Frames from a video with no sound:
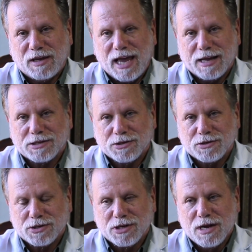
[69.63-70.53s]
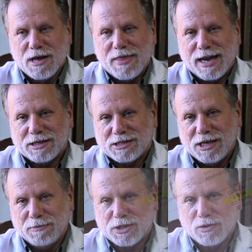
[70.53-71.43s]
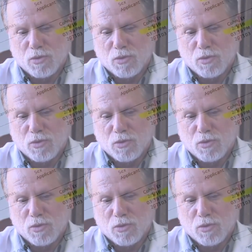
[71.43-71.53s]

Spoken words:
cancers that it seems to